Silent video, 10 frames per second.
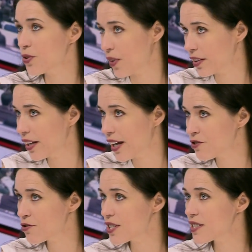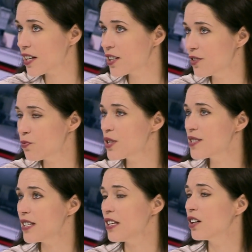of other countries, and if we
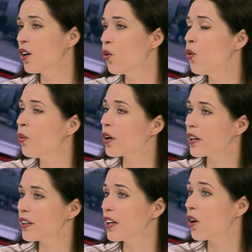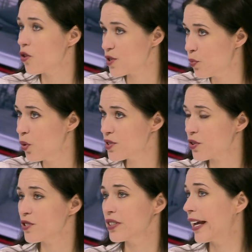see who were the
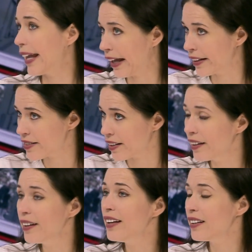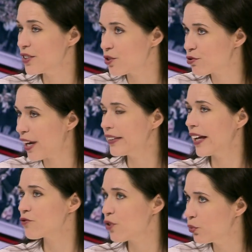co-sponsors, like Canada, like Ukraine,
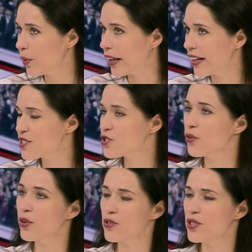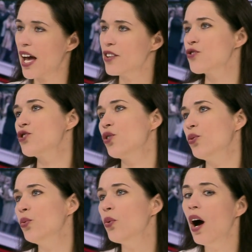like Romania, so those countries
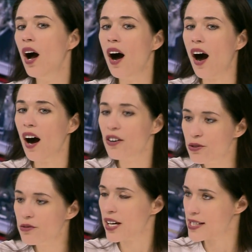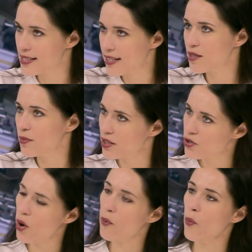who uh, could assist
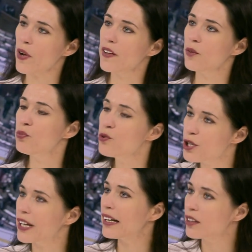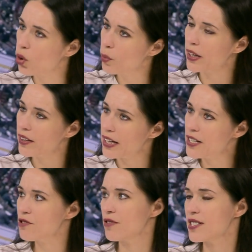Moldova with uh, pushing and lobbying the
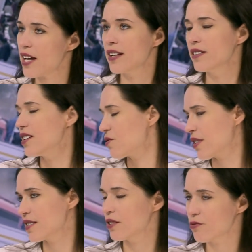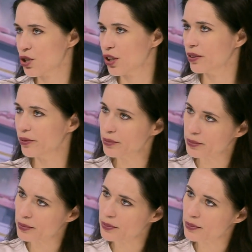interest and this resolution.
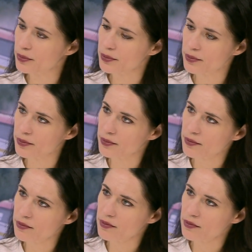Mm-hmm. But it looked like in